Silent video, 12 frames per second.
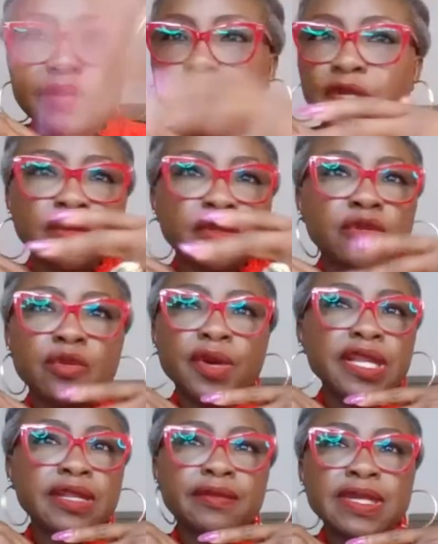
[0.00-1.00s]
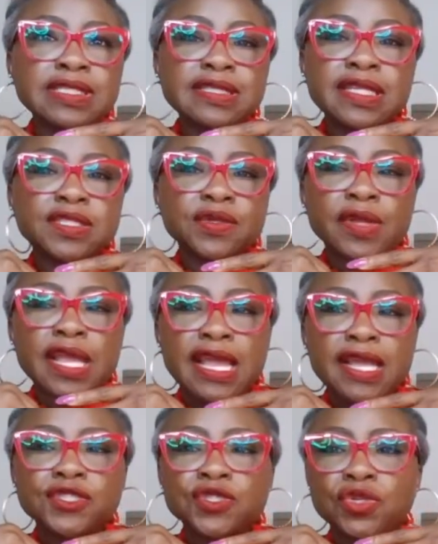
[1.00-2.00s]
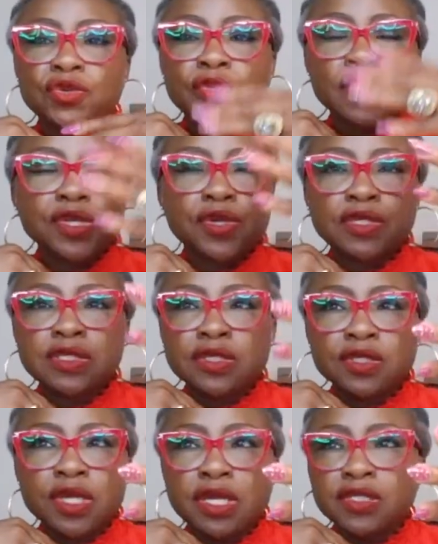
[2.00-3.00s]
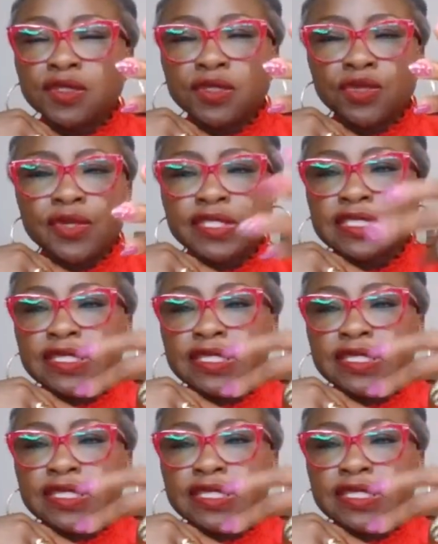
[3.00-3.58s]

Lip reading: Nobody in my state is going to ask you whether you're a U.S.